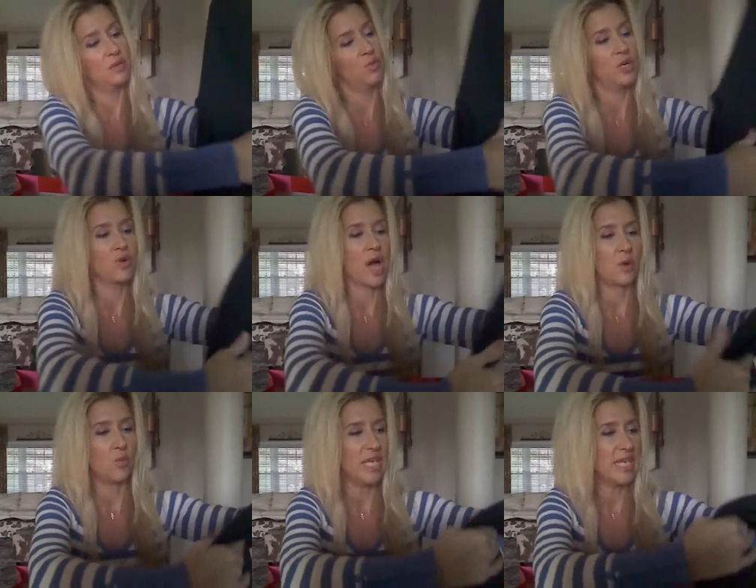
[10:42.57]
then Will
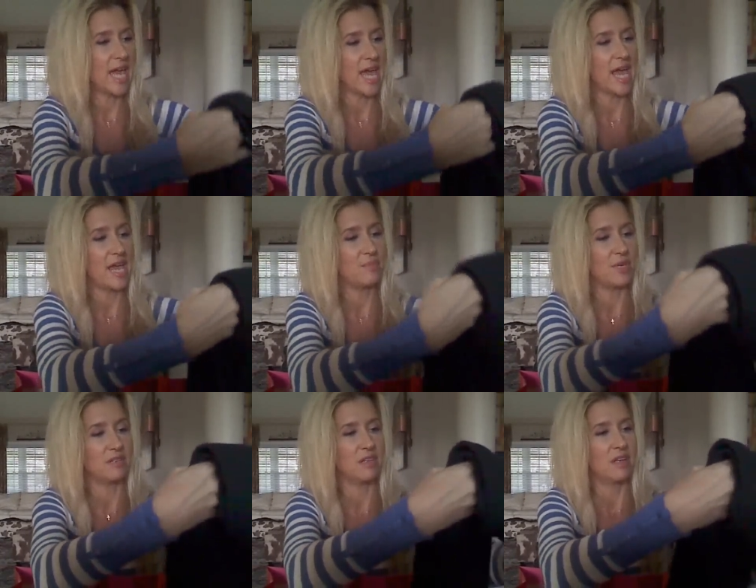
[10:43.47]
got a Wii game,
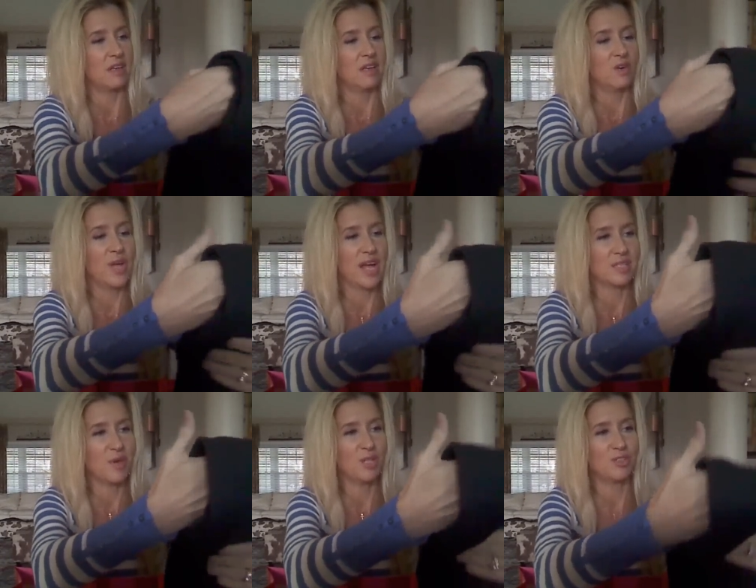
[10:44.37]
and we
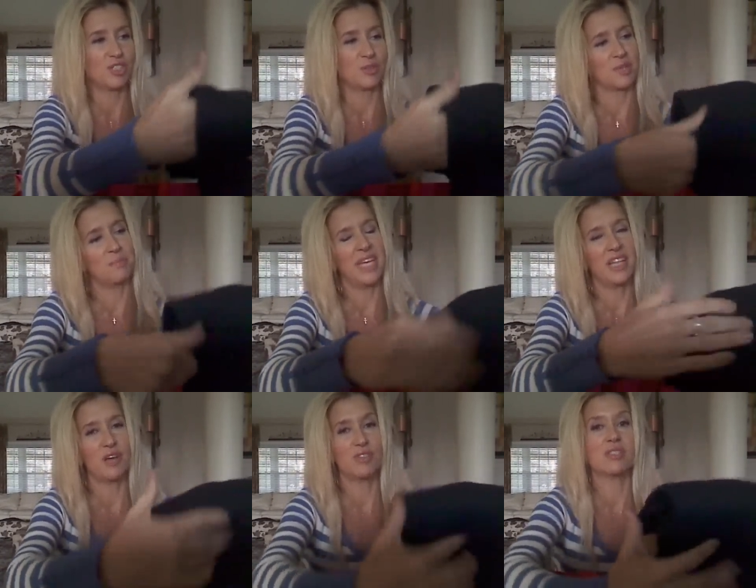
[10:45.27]
got some other some
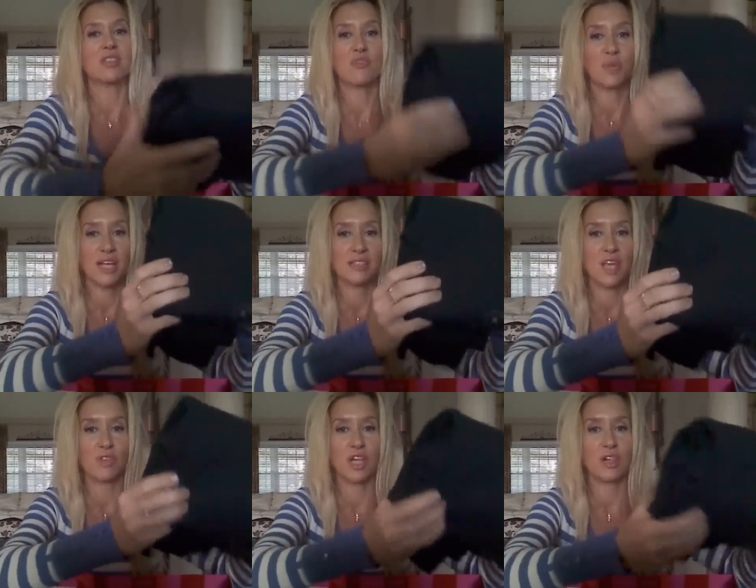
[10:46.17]
pillows and stuff, but that's
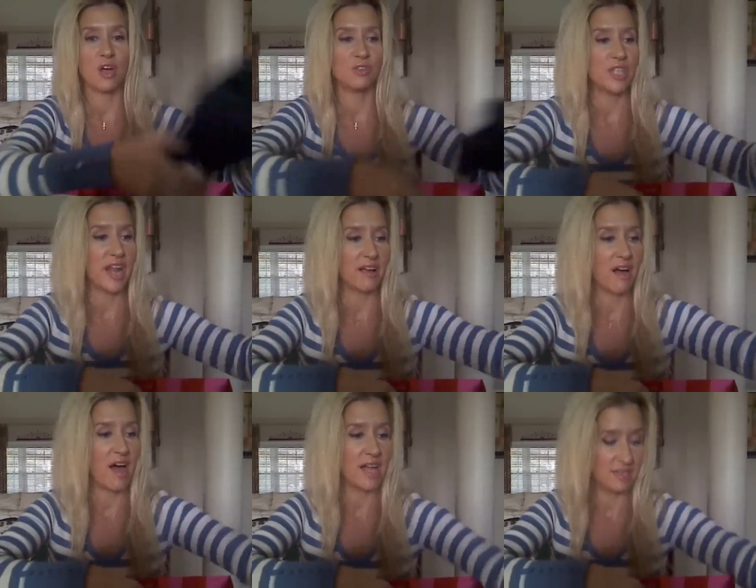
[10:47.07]
the only clothes that I
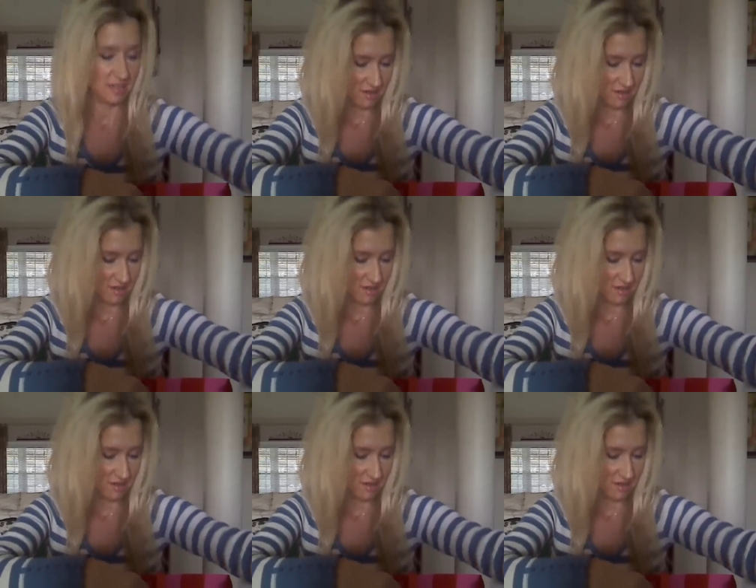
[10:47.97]
got.